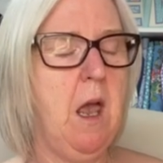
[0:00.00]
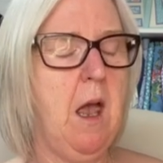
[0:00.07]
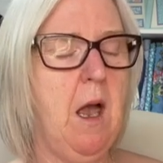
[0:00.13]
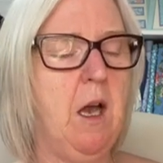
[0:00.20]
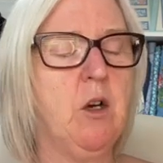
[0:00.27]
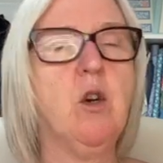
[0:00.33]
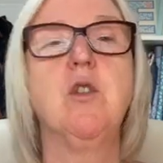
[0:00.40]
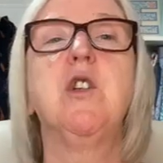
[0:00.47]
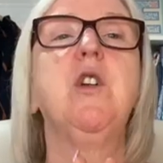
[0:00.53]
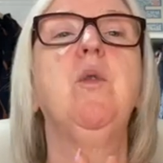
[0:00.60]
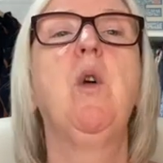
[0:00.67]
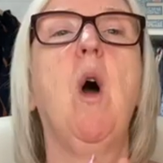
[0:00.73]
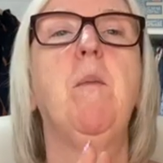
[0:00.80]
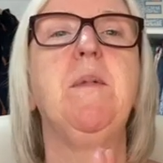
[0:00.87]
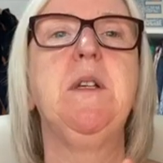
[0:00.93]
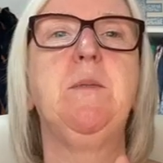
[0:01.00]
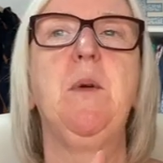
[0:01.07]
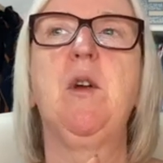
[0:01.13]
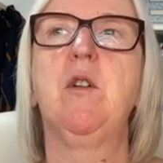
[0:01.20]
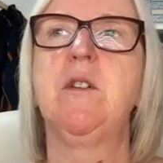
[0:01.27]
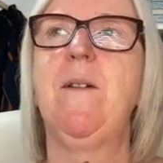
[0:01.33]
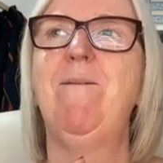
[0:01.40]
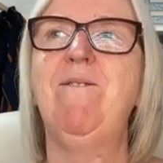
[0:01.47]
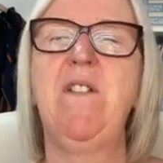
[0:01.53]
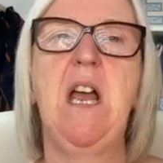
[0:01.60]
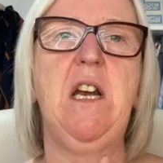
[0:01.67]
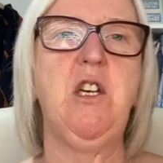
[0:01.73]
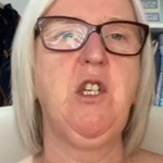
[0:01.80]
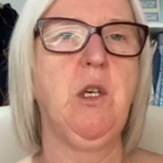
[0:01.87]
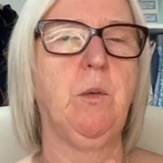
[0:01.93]
I got two copies because I'm
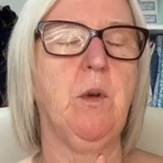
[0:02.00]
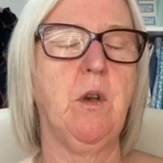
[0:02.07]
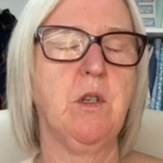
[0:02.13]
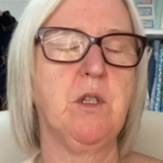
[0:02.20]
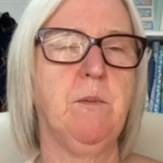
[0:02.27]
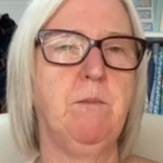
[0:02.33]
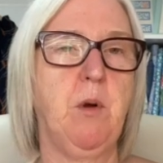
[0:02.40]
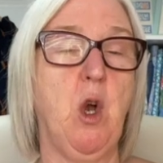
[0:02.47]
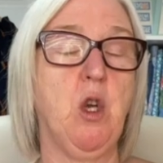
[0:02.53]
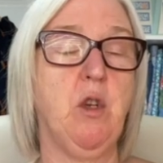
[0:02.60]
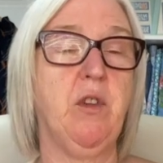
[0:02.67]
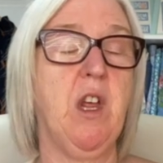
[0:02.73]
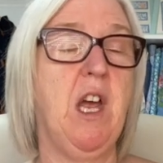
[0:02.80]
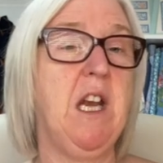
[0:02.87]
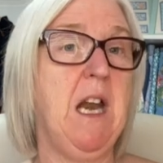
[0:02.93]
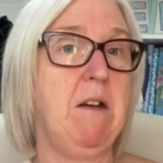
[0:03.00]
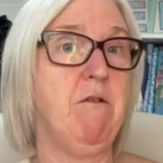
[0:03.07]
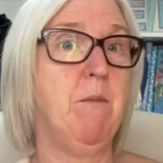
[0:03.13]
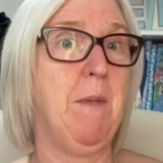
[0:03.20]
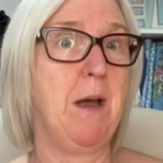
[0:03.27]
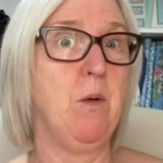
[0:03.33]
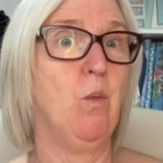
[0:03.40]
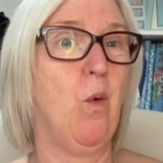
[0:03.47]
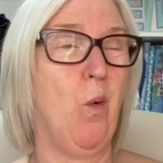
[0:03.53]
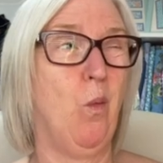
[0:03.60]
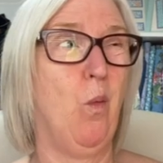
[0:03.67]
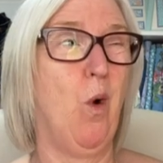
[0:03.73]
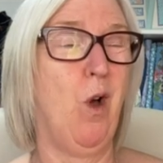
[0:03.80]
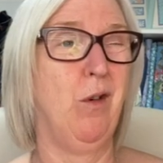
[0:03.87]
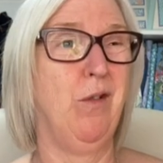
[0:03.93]
fairly sure at some point that an error might want
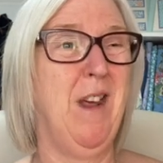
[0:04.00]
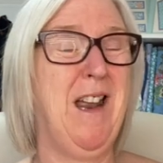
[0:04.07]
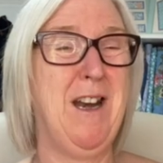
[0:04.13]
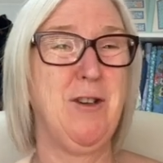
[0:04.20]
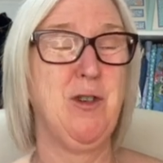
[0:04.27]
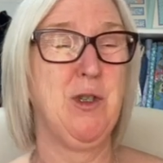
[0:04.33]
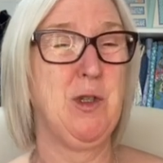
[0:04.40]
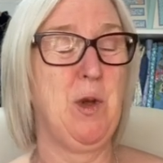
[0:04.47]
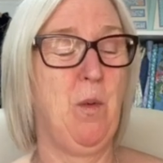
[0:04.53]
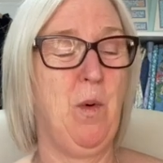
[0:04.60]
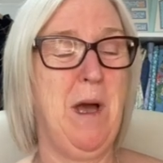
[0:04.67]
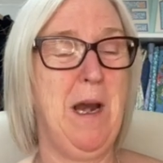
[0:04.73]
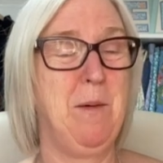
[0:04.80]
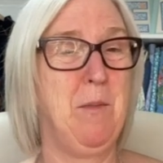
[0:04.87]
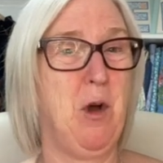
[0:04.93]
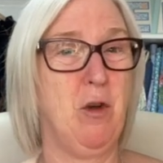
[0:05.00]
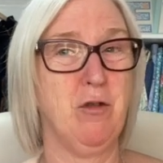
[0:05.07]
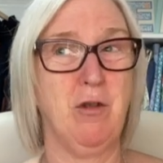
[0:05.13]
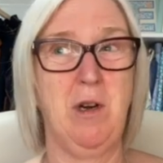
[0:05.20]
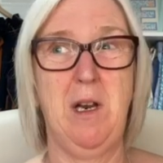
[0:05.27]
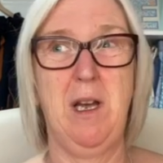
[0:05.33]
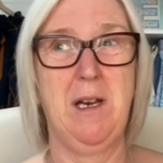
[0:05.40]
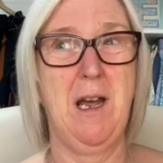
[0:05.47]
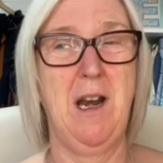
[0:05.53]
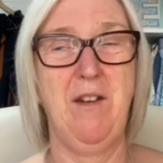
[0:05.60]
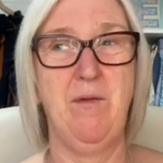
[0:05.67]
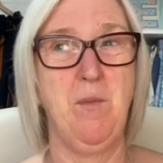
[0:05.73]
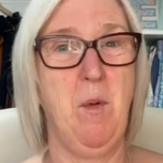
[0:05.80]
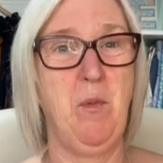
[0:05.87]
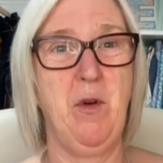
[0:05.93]
one. And I just thought while I'm ordering it, I can't
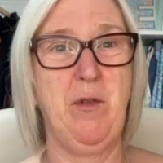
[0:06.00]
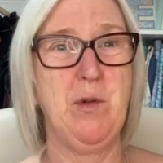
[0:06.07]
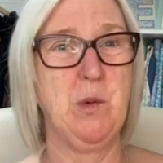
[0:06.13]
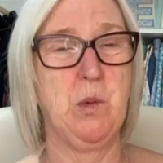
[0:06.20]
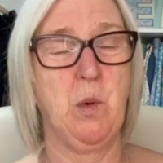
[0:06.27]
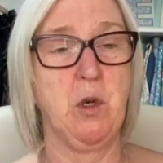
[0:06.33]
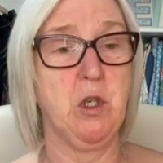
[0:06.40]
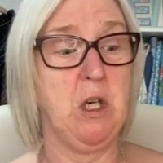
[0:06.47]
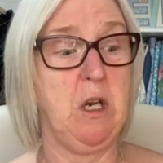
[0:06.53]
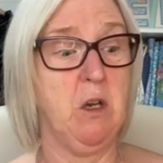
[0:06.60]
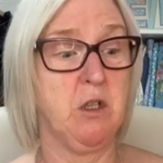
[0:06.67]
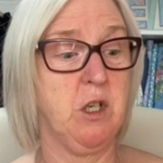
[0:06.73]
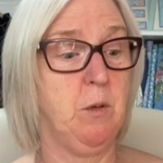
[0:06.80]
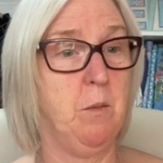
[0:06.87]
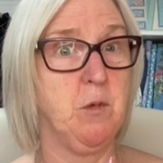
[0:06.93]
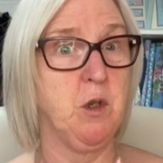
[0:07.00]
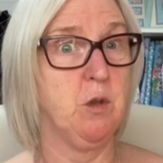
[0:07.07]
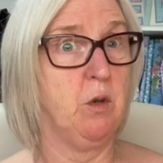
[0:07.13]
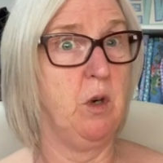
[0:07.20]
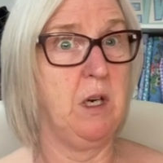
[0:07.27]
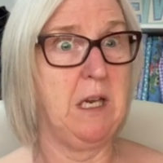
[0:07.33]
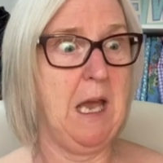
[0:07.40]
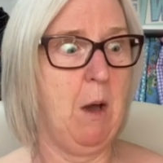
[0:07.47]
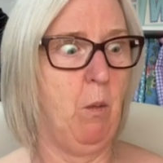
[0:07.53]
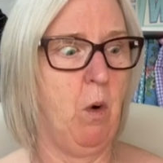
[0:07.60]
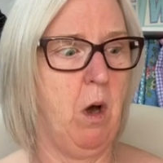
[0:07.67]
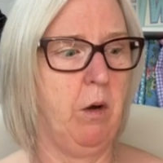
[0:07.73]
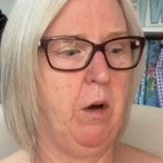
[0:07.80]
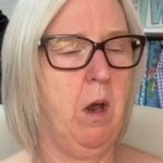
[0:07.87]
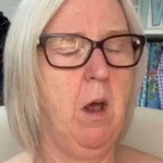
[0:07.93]
even remember if it was one sheet or two, I'm just going to get
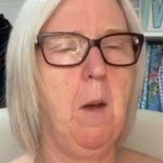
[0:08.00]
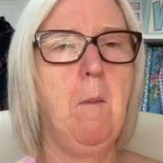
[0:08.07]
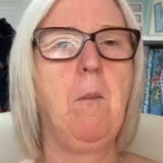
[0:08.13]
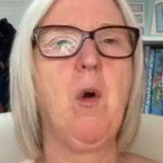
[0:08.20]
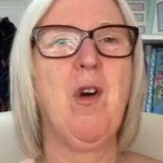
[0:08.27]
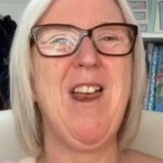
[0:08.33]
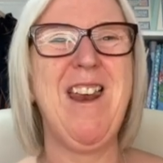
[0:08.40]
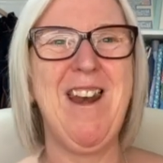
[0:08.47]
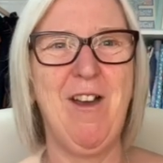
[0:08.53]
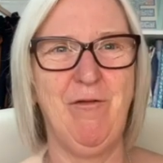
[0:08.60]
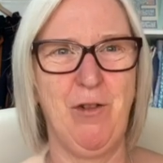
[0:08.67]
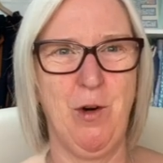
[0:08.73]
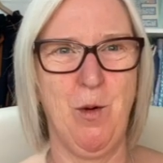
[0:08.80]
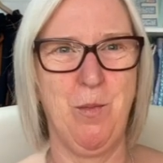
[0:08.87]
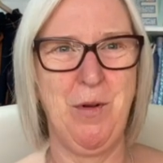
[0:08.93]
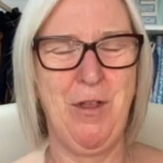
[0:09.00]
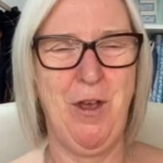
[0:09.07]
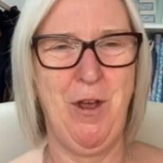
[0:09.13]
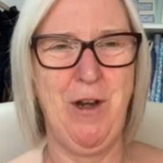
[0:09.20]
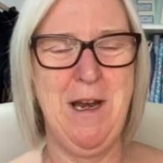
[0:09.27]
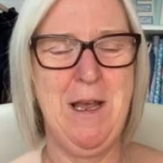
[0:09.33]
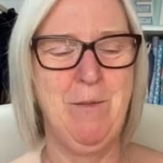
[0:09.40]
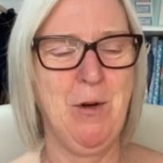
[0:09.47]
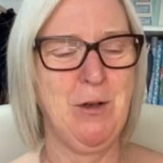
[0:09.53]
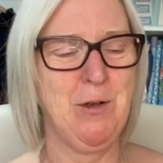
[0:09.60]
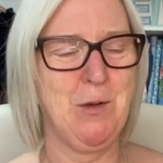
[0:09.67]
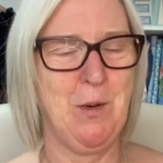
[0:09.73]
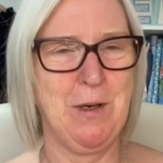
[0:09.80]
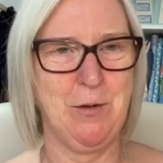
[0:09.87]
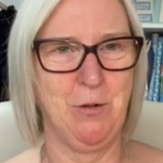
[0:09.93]
one, put it in envelope with her name on
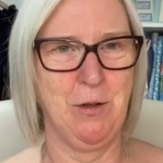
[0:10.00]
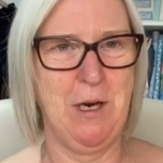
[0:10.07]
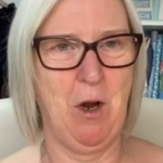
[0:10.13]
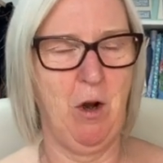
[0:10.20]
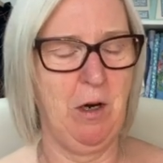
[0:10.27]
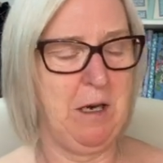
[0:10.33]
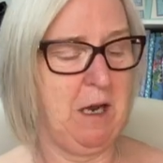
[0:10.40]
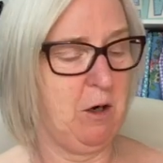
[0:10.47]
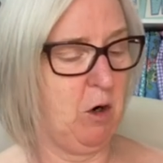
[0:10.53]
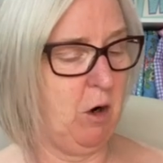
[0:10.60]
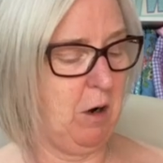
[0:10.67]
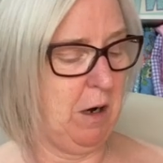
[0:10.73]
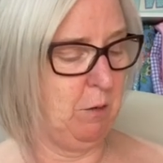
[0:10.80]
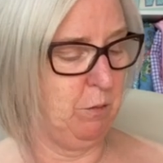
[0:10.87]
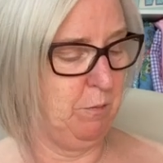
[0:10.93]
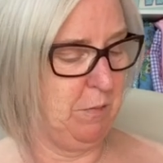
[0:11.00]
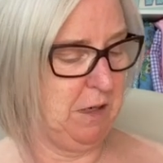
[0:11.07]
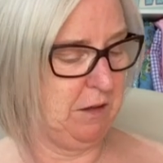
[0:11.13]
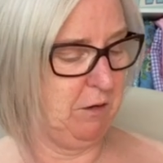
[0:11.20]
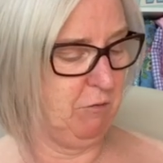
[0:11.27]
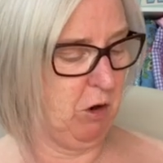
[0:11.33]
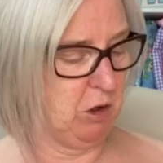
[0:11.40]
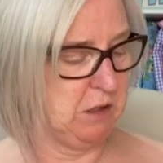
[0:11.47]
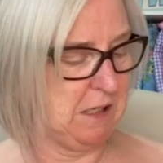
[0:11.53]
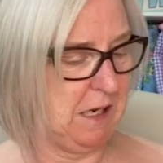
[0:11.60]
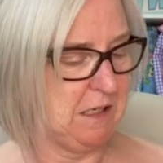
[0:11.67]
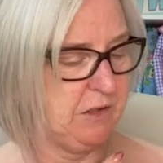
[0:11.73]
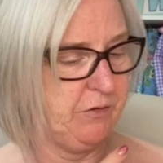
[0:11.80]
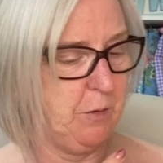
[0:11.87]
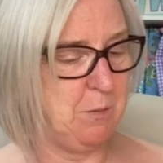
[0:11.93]
so I don't get caught out and make the wrong
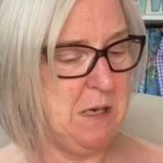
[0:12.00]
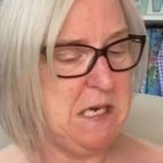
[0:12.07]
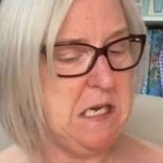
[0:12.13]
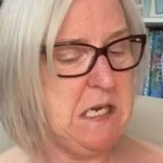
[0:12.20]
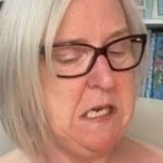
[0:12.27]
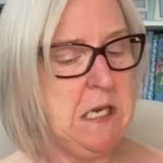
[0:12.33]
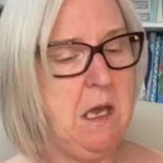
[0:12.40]
size for me.